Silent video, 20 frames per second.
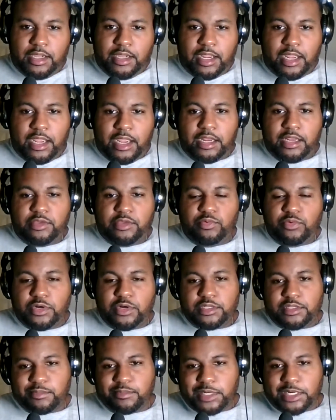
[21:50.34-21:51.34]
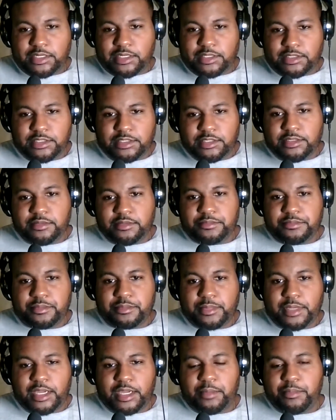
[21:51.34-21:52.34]
And he wanted to buy the team
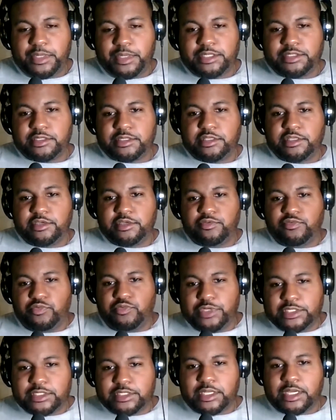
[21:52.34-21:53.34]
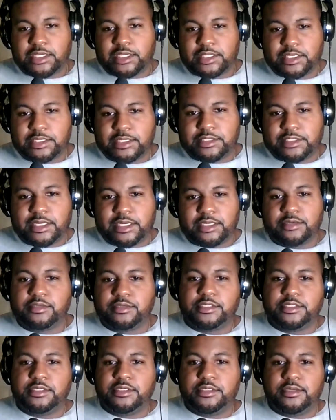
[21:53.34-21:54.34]
and basically restock the entire
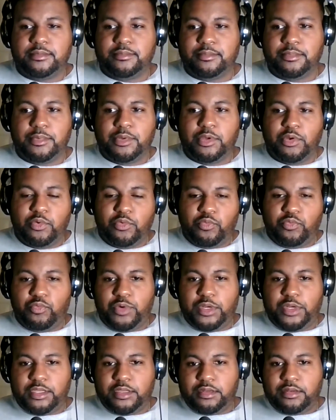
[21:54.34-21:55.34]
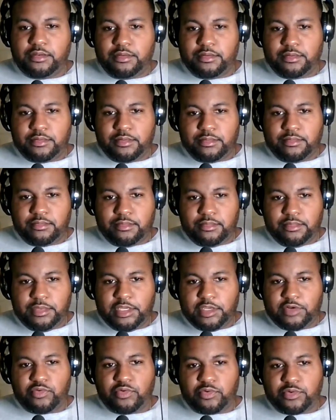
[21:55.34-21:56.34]
team with
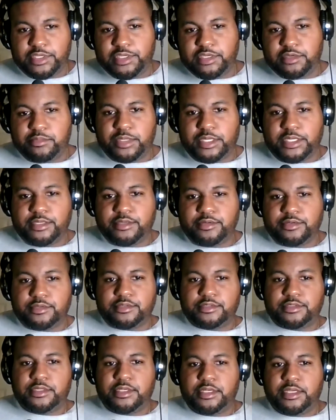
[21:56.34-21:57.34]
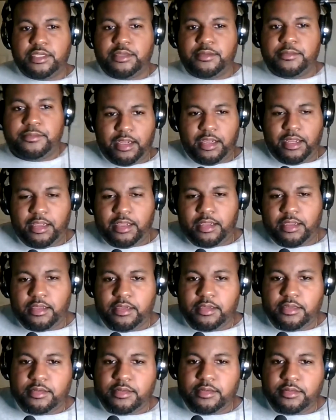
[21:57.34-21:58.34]
Negro League players.
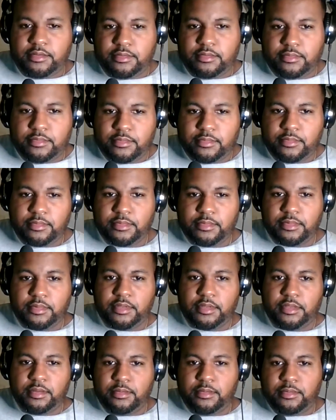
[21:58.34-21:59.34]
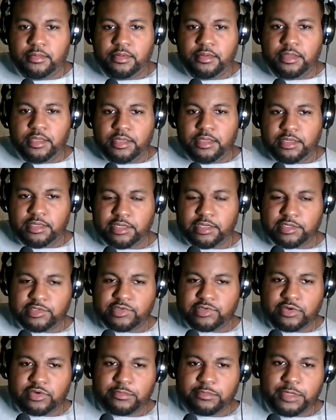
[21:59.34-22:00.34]
And
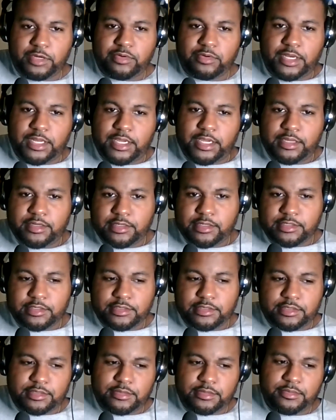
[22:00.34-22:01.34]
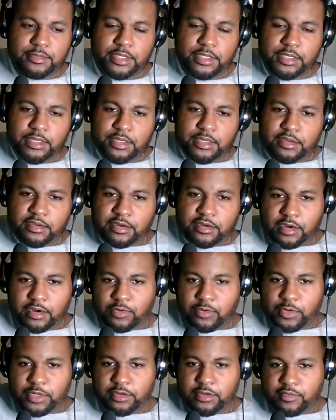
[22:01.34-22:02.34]
Kennesaw Mountain Landis caught
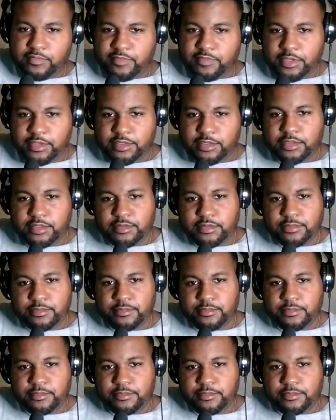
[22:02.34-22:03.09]
wind of this,